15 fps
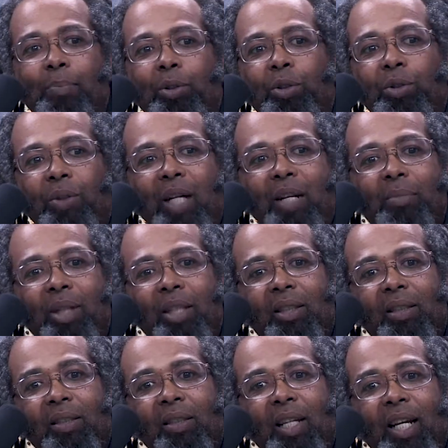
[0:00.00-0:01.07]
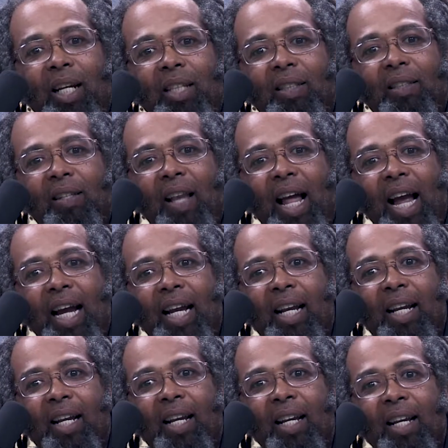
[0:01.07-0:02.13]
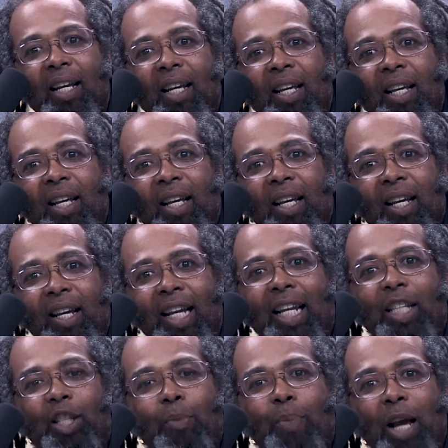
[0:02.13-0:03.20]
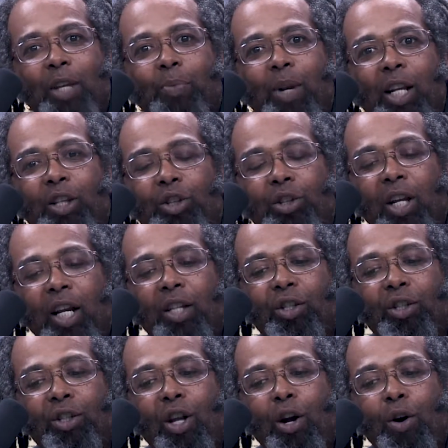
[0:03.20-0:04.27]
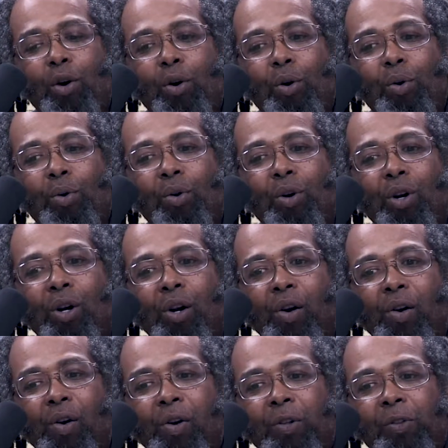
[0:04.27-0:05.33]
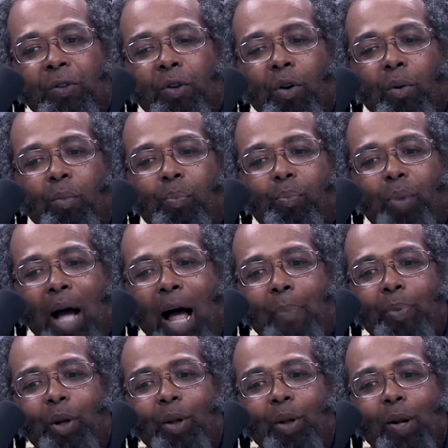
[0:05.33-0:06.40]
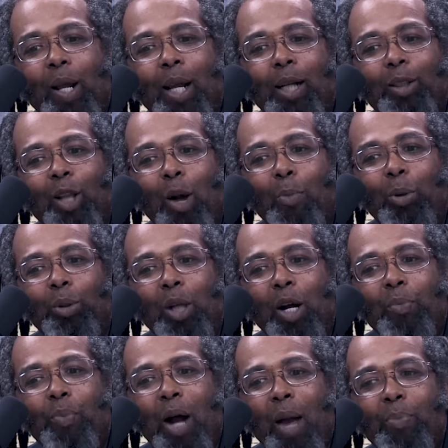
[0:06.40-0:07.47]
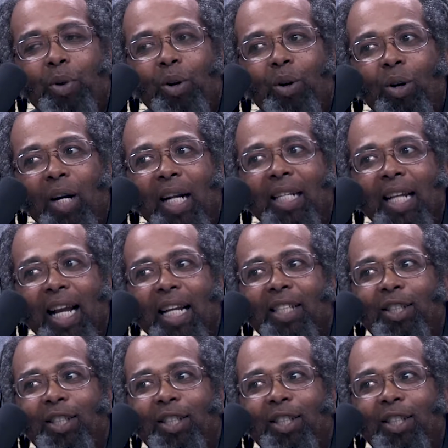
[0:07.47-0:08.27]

Blue Dream is like, it is the best, but it's so popular that it's almost unpopular, and yet it's